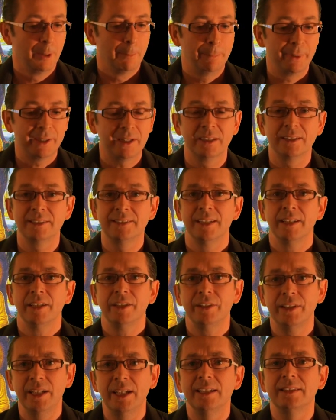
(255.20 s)
because
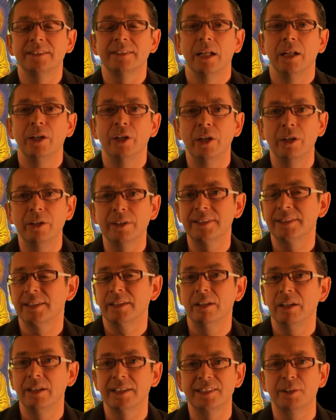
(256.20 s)
yes, lots
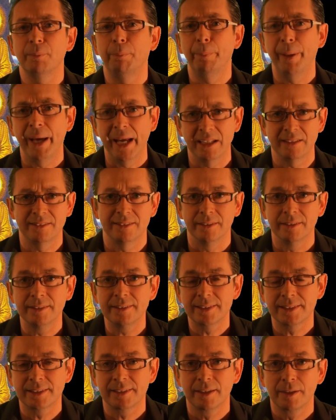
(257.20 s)
and lots of
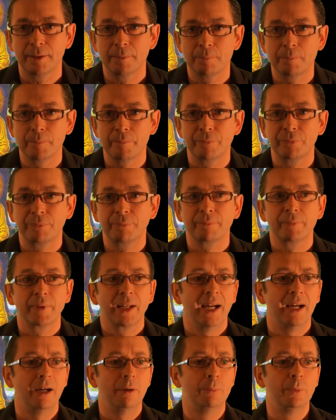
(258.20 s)
peasants
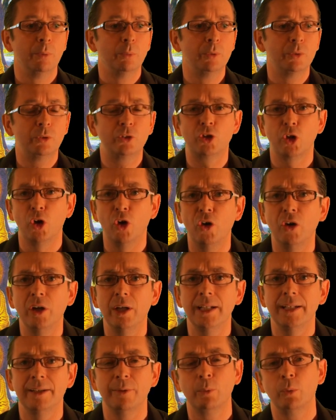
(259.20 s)
would
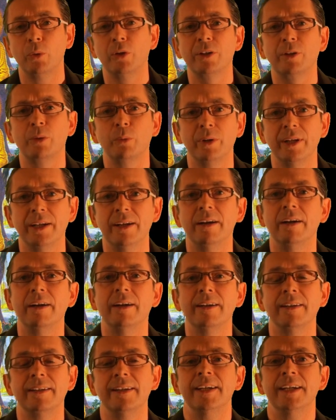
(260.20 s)
toil and work away
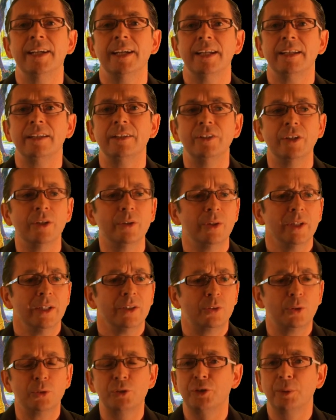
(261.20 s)
hard, you know,
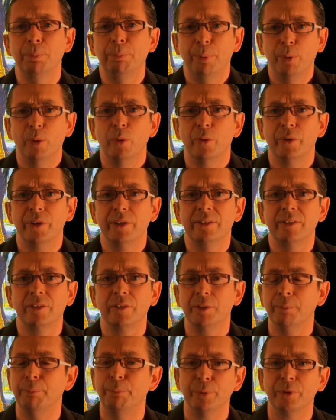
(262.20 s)
to support
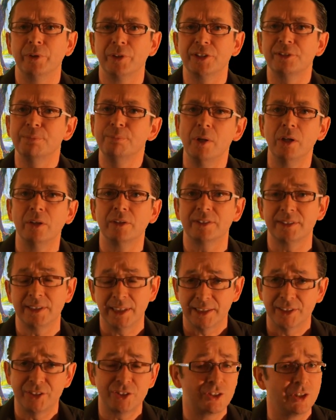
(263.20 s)
the Buddhist monks.
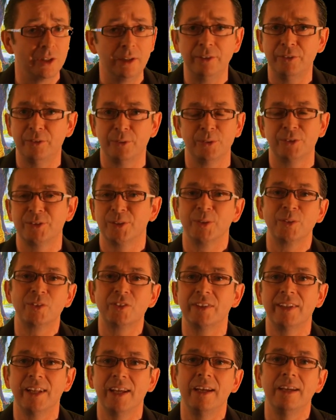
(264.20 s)
They still do so
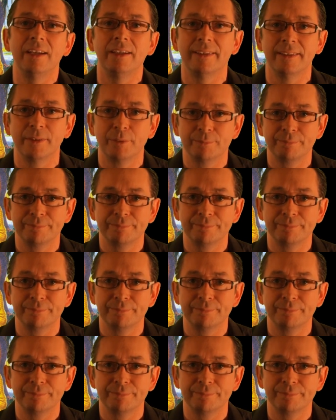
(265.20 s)
today.